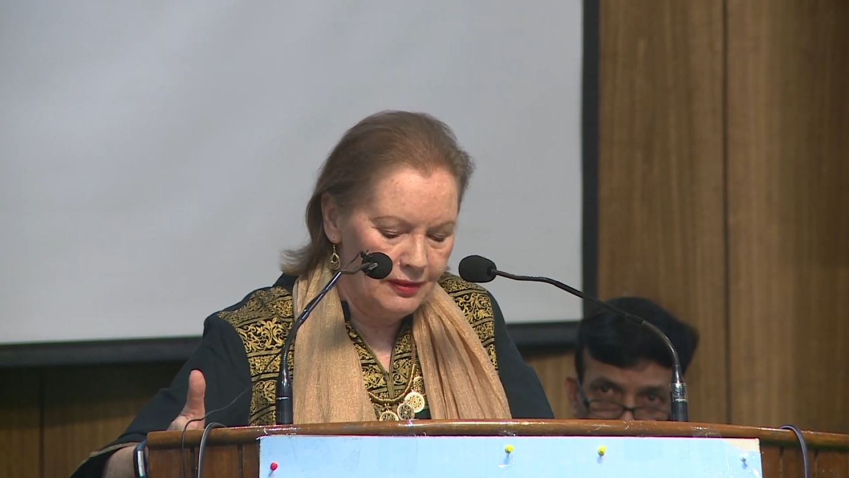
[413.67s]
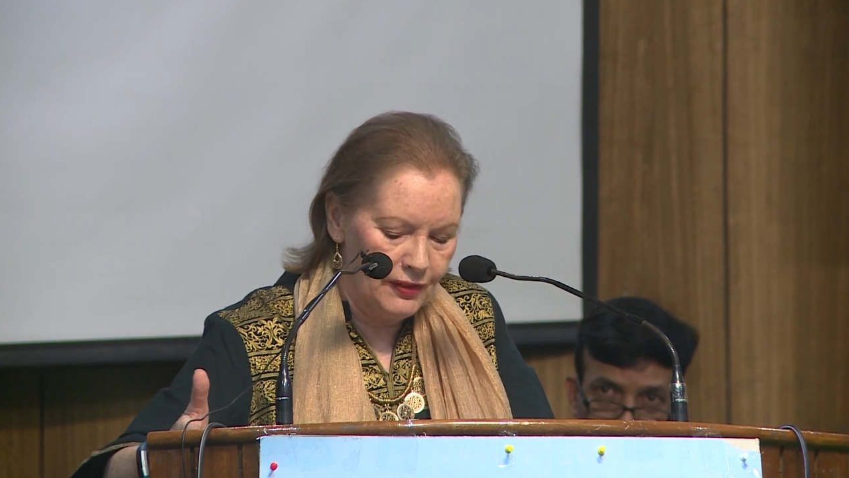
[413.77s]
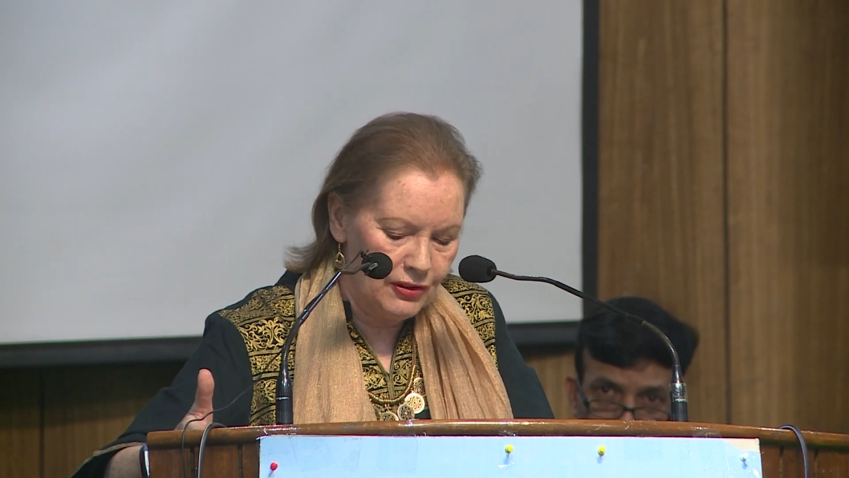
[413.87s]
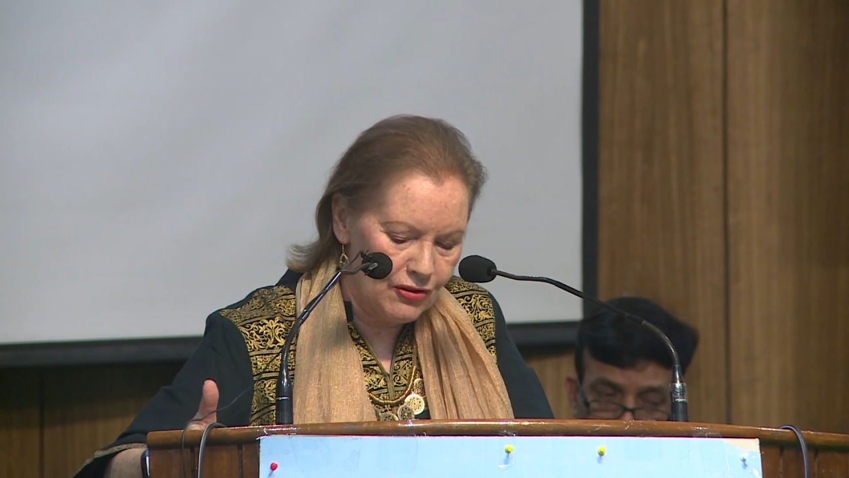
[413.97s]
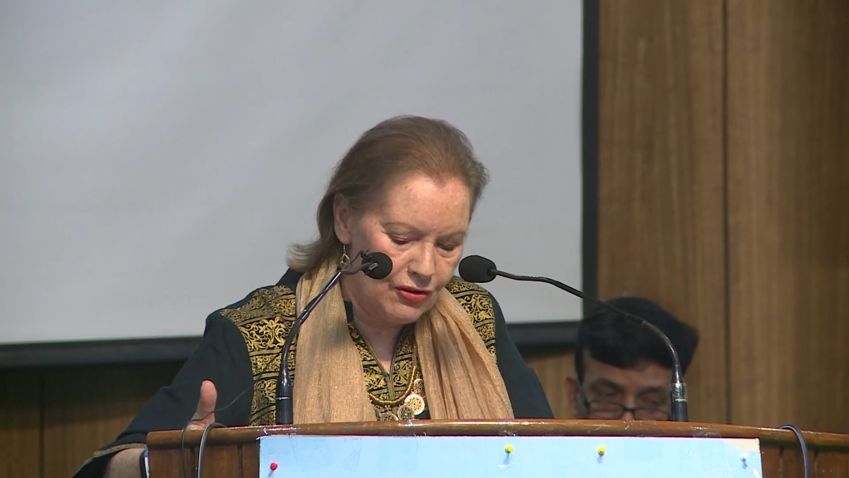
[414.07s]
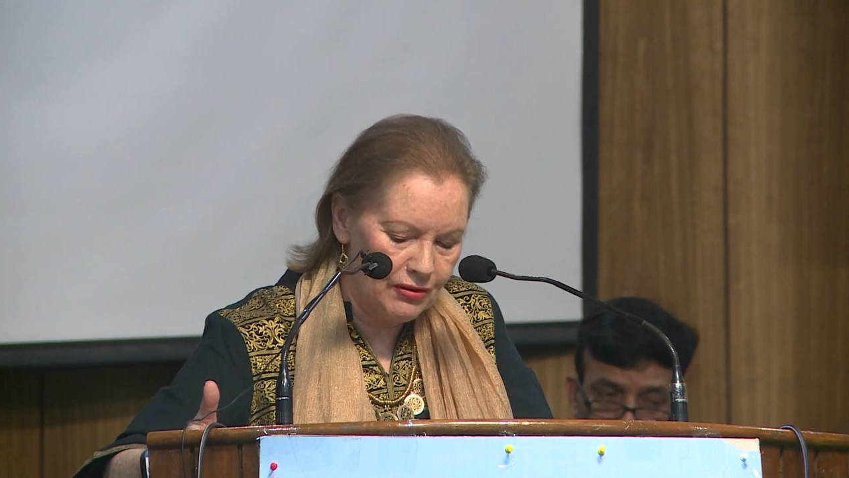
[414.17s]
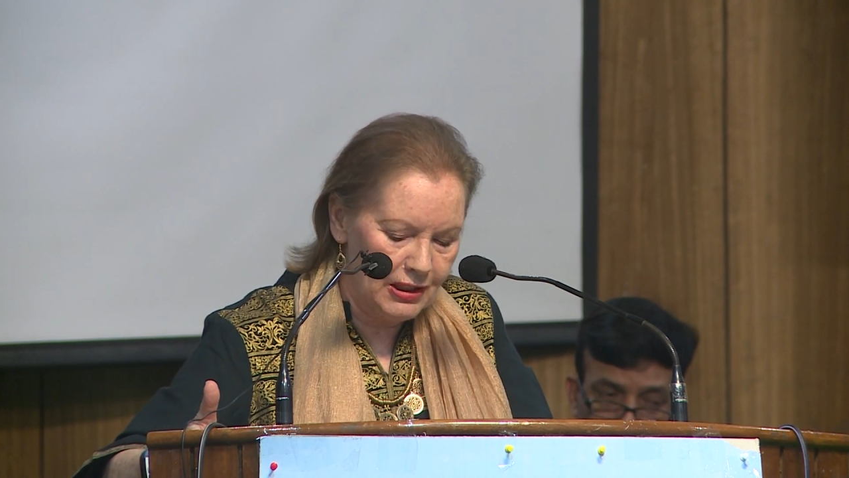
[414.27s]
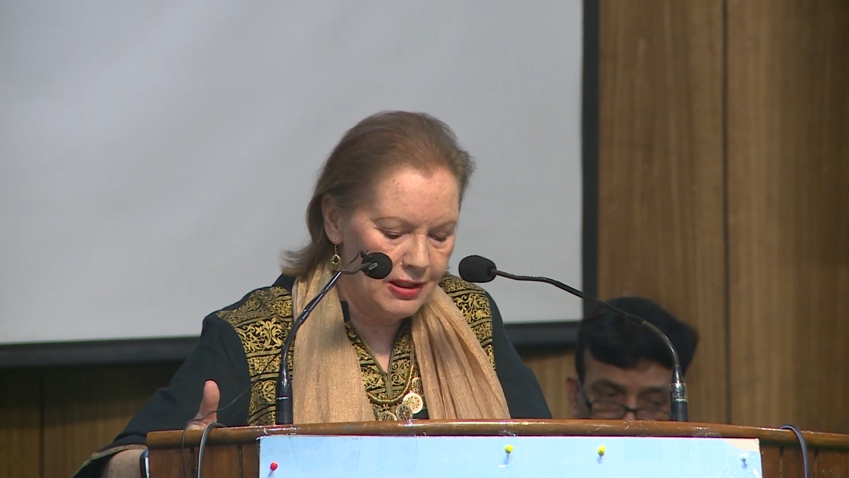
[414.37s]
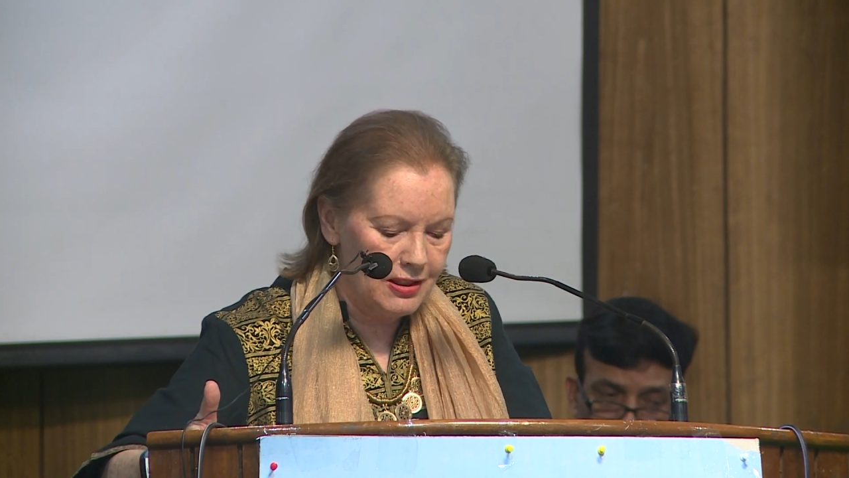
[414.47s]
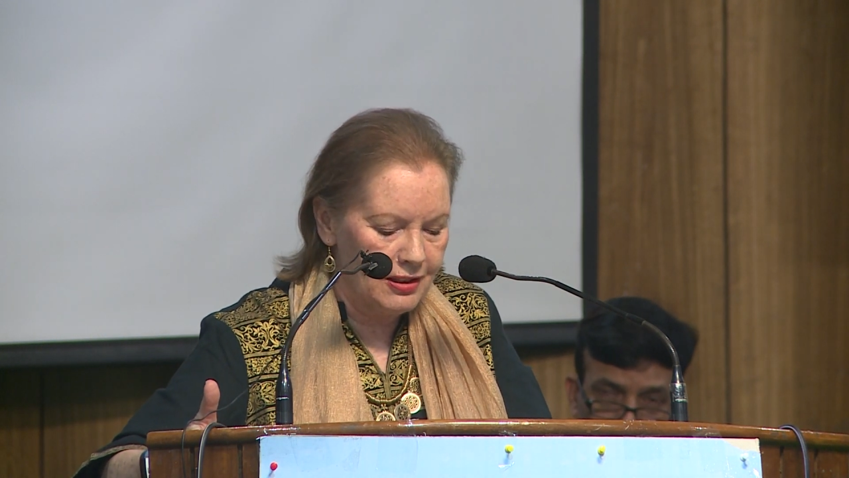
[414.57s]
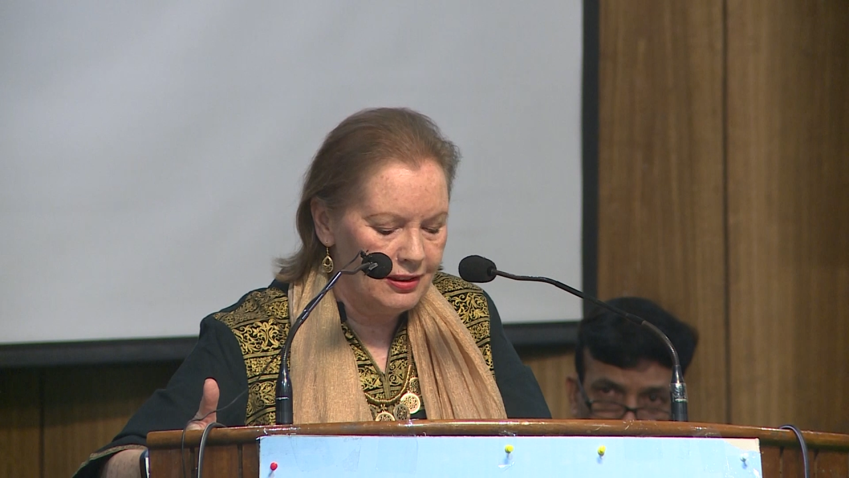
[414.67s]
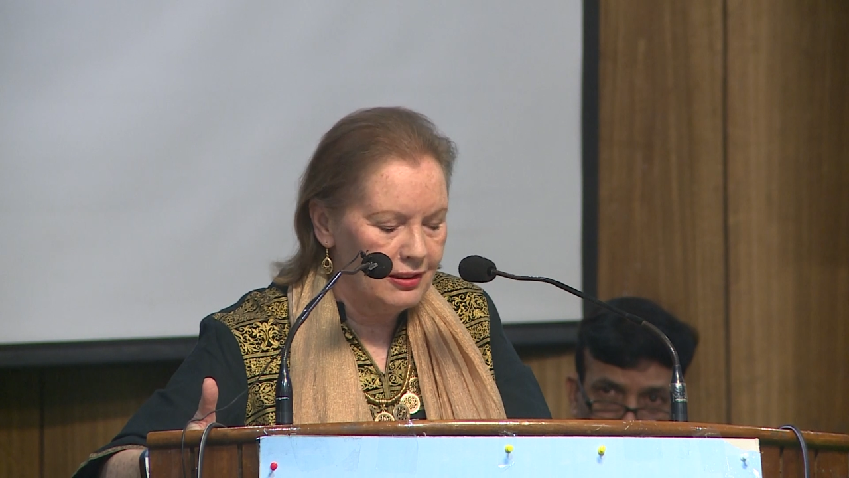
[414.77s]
their street,